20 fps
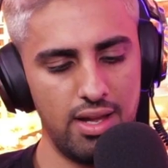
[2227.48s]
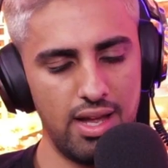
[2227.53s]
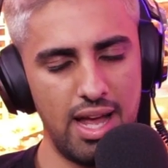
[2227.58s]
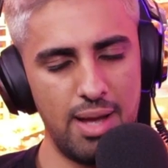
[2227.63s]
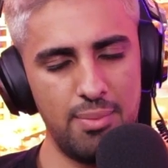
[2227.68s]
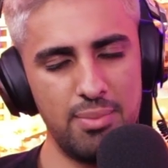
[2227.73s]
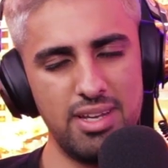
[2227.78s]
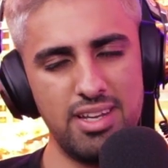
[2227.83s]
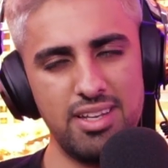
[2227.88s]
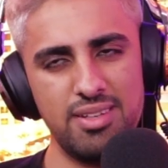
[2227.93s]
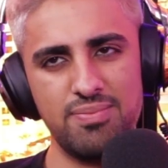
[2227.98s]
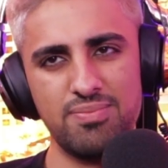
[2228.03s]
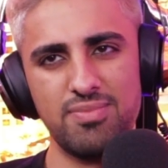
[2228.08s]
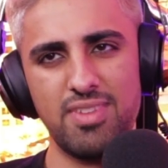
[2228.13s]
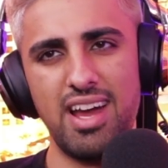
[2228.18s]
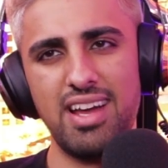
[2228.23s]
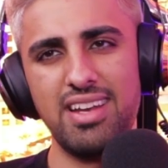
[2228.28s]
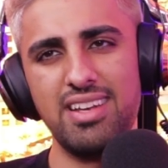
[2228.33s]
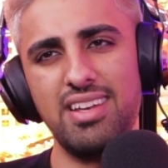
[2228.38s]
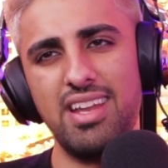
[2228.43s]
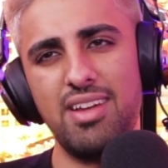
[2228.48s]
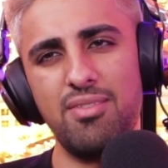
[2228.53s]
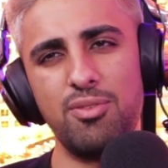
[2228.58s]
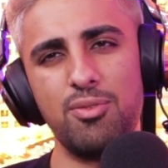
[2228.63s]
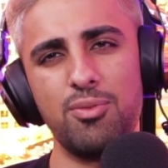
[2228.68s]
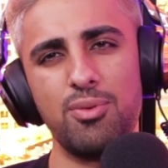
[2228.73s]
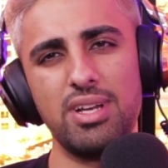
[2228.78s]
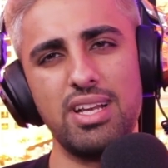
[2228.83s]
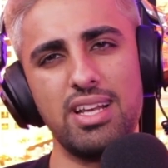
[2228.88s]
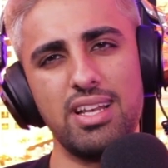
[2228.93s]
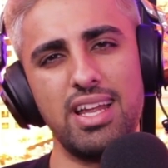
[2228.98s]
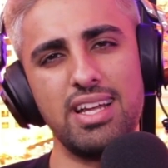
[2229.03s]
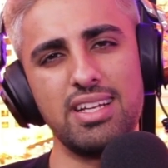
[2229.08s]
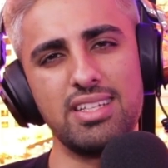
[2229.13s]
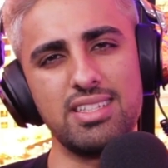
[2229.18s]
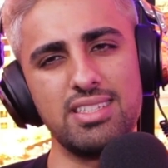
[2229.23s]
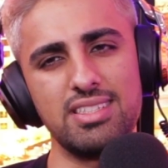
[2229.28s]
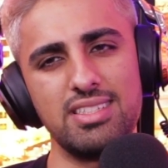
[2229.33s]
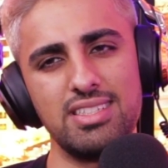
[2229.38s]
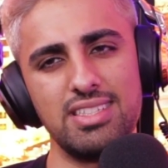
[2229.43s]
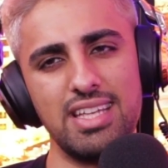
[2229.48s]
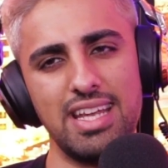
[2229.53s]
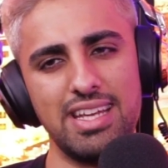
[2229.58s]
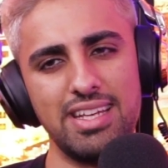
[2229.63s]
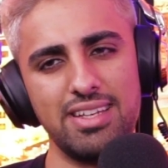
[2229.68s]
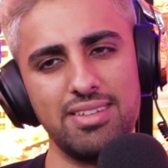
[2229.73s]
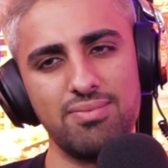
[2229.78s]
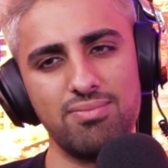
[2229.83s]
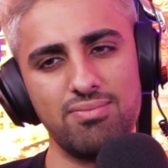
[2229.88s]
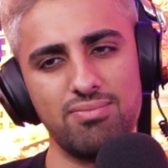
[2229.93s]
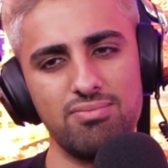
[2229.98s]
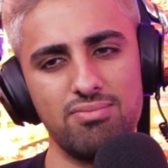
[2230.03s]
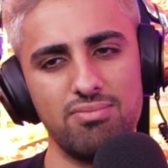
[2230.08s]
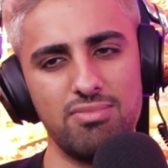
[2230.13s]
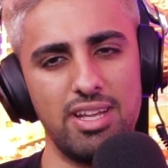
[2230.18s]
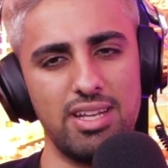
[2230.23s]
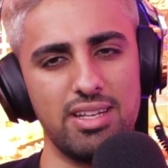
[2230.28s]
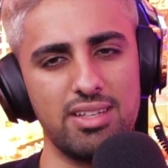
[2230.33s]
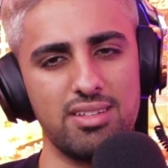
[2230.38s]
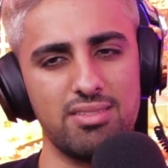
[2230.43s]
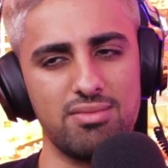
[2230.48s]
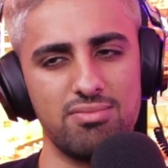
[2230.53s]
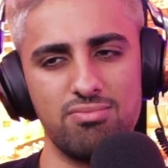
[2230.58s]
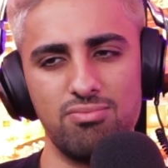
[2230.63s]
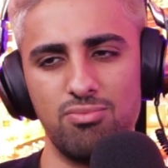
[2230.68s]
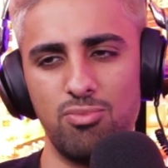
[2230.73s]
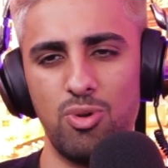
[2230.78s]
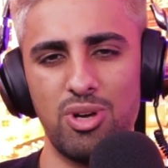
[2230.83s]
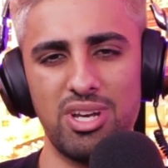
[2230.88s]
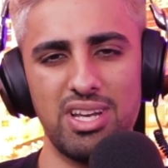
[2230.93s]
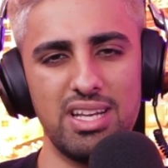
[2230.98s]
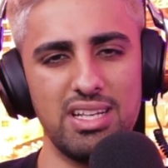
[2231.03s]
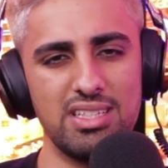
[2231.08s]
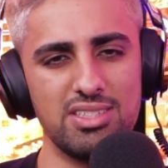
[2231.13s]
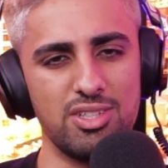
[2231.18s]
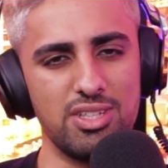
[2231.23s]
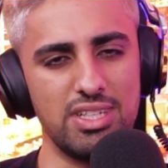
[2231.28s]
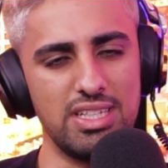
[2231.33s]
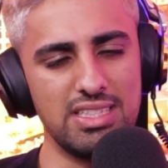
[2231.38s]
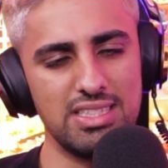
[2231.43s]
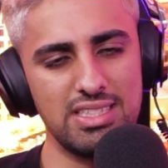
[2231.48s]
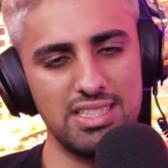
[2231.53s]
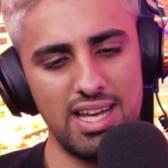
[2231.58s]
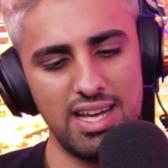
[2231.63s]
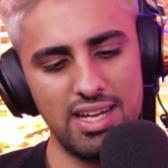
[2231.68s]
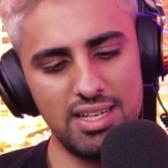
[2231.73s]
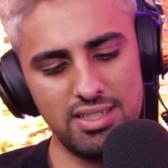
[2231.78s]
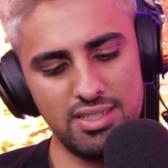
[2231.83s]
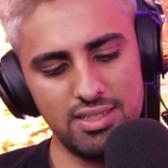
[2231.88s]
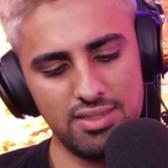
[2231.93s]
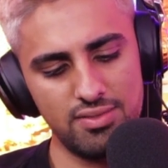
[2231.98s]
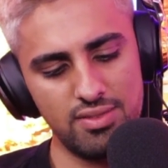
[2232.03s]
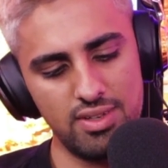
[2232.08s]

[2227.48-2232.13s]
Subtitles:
I mean, I'd never really like to say like what it is on his side,